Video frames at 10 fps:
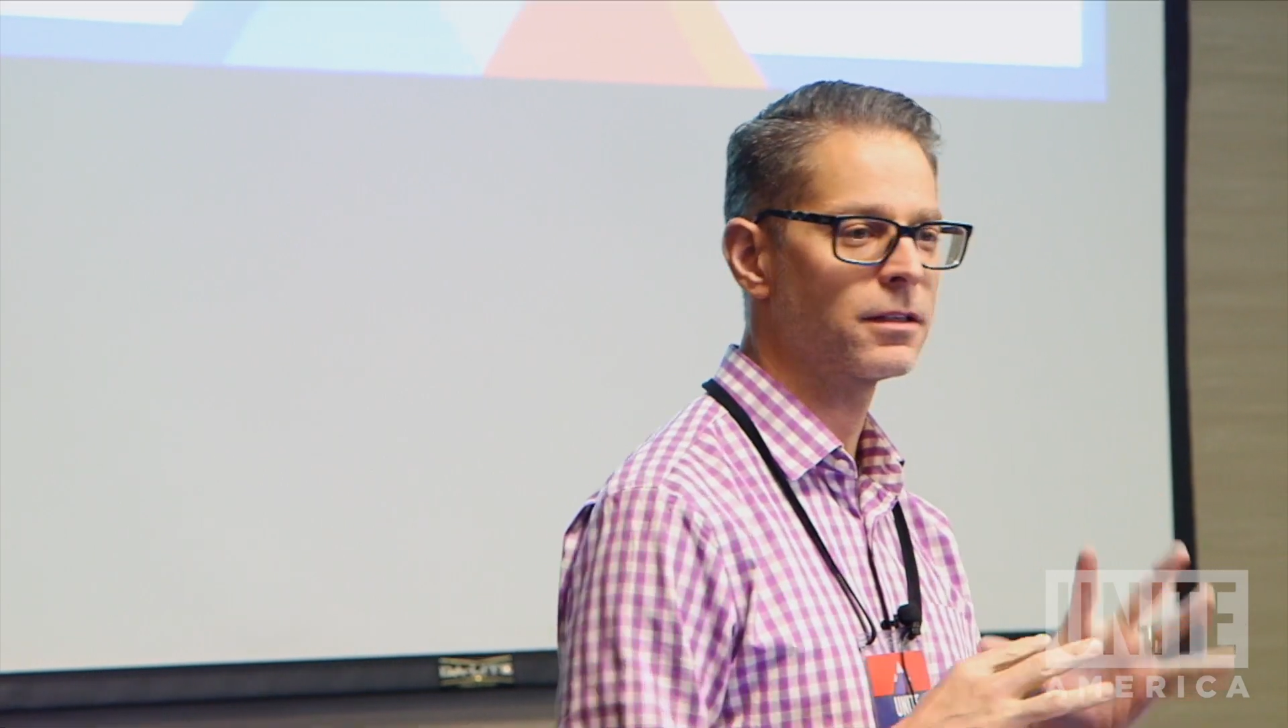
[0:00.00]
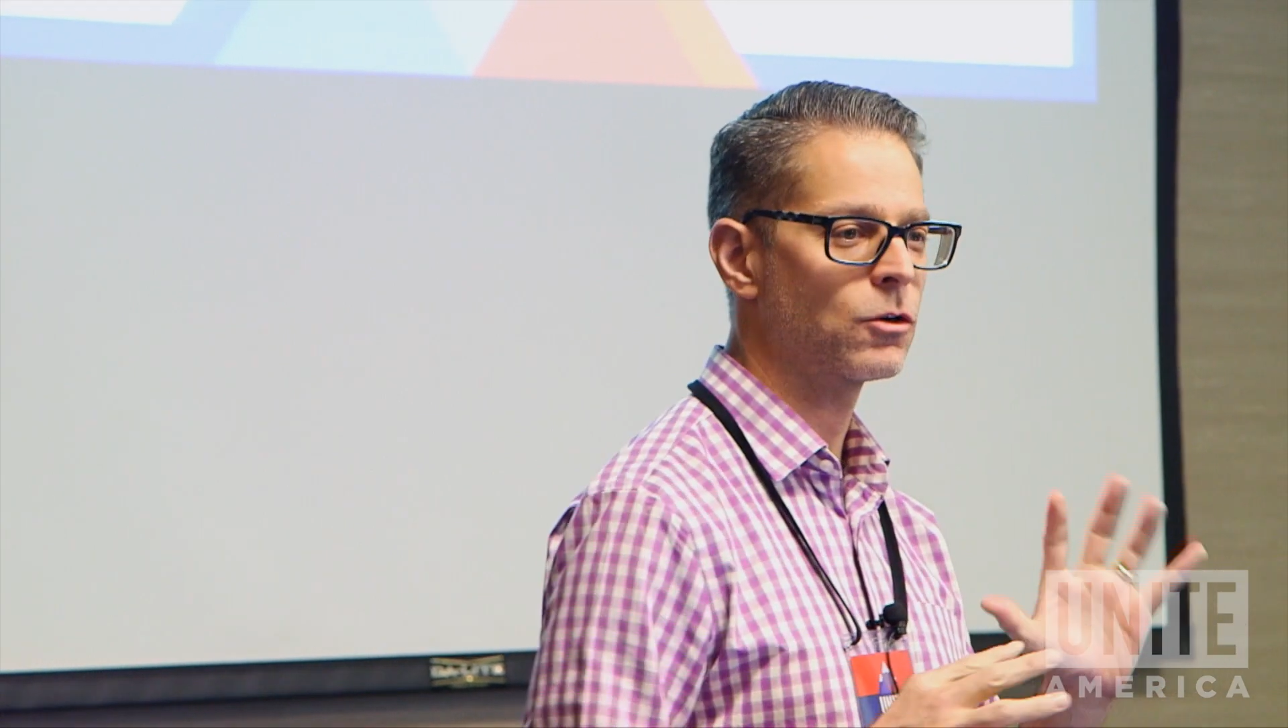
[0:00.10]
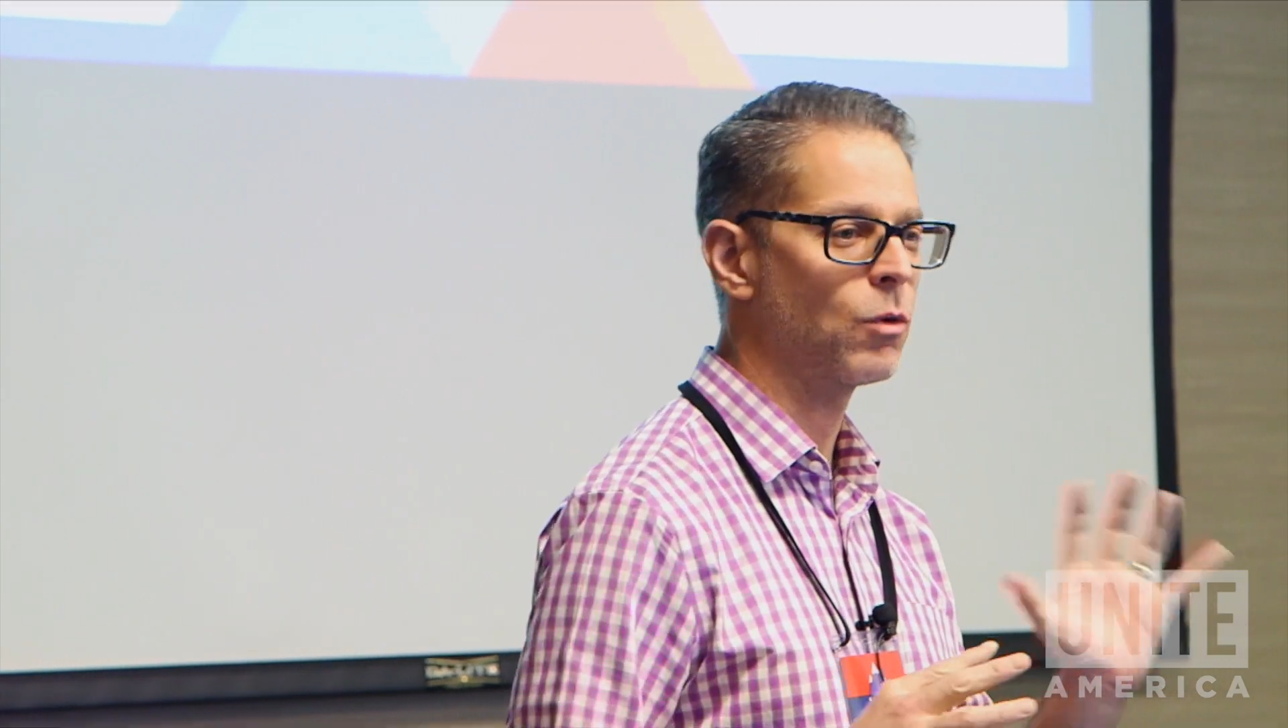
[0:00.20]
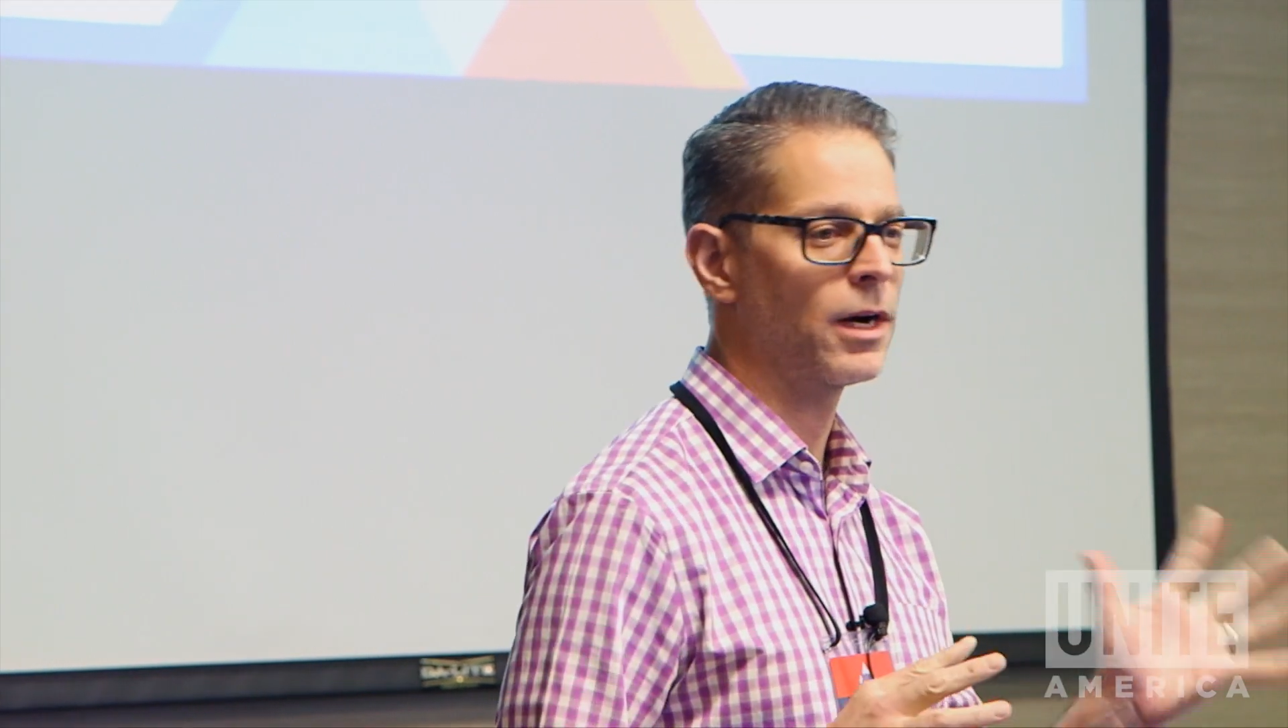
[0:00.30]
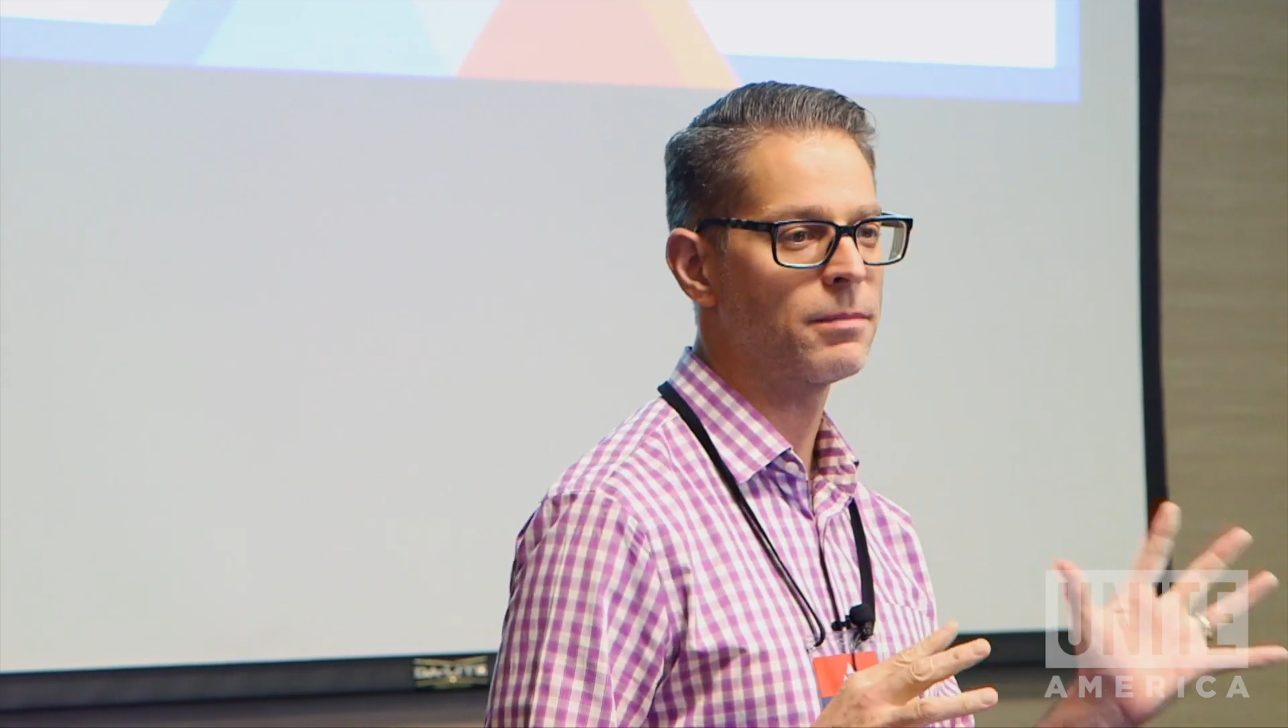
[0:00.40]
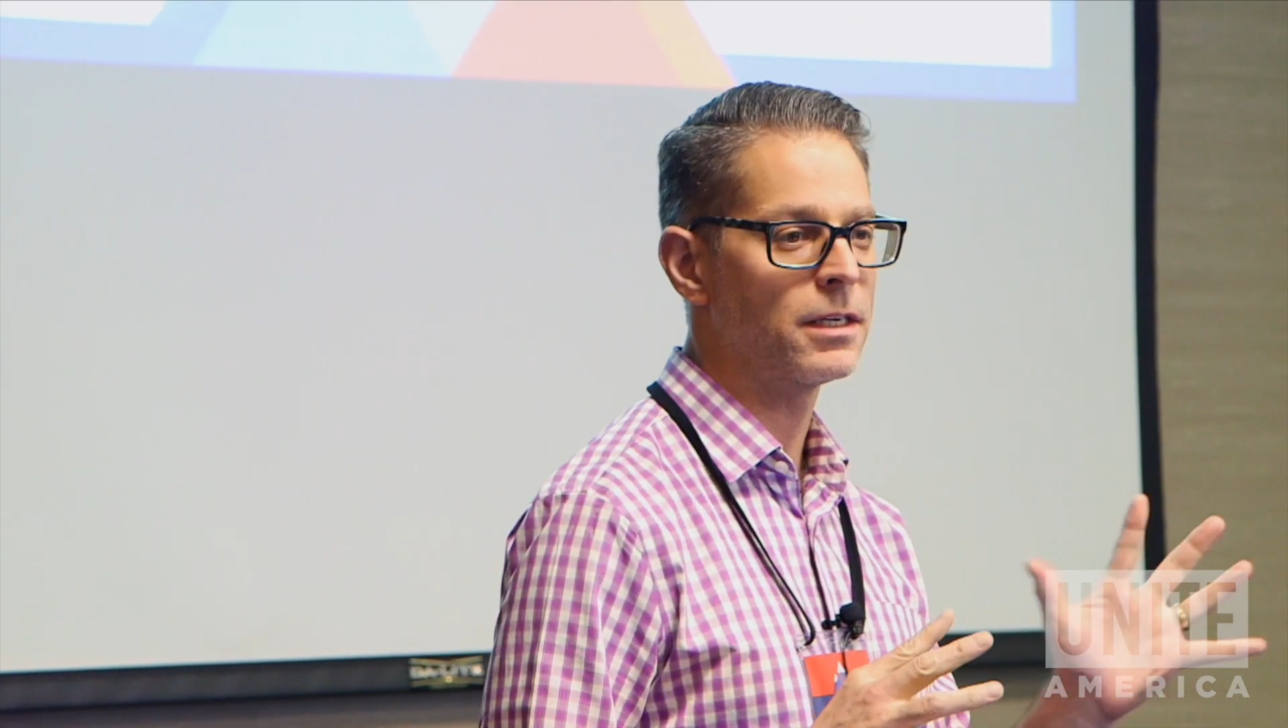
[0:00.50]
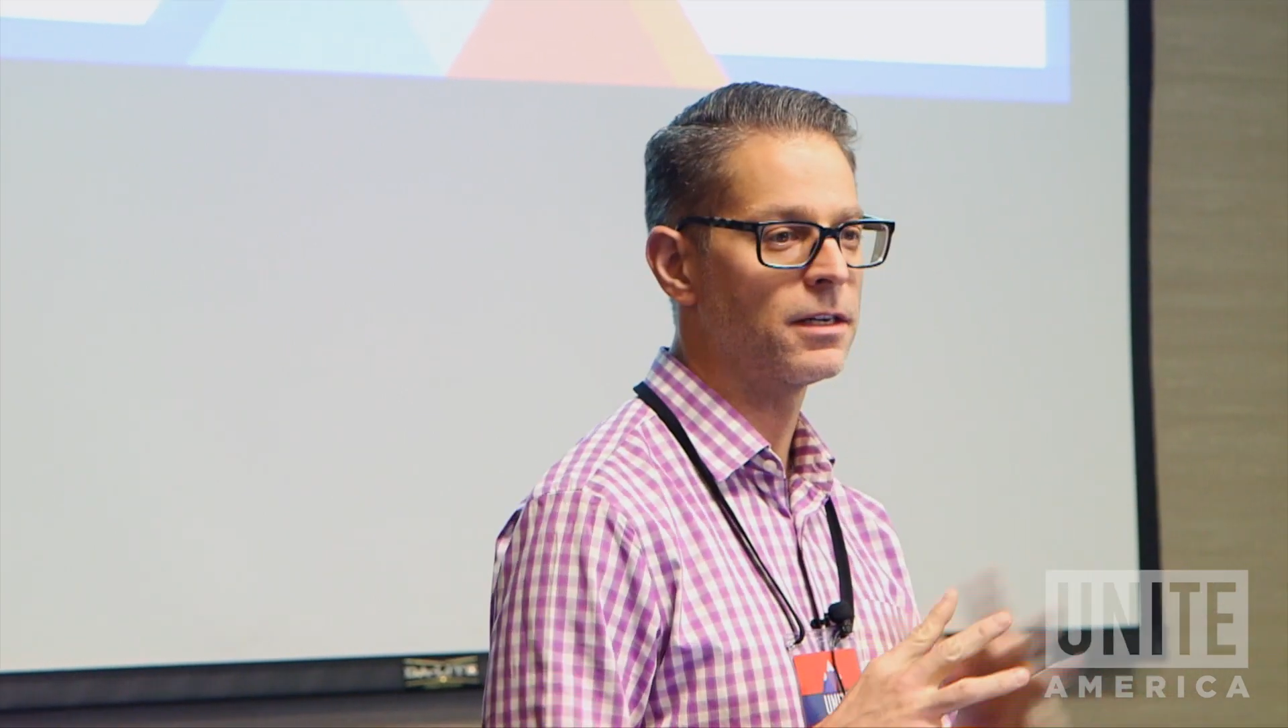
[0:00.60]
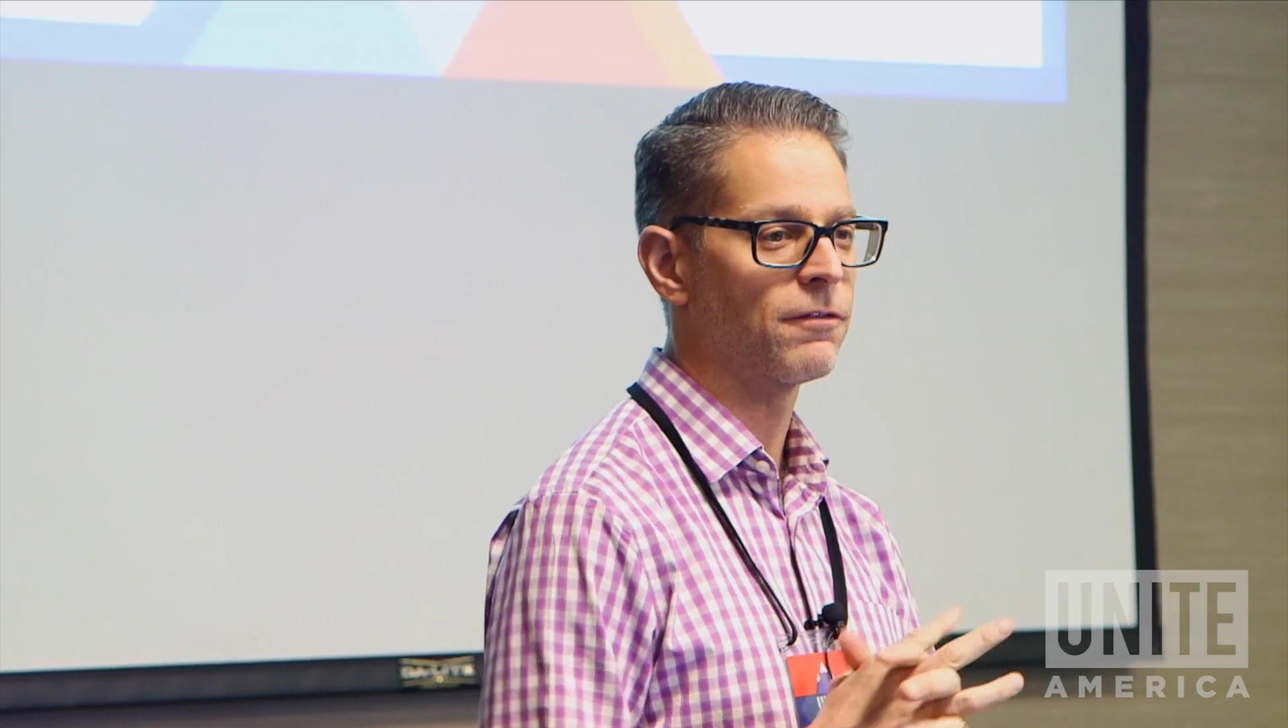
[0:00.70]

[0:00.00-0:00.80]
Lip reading: quite a bit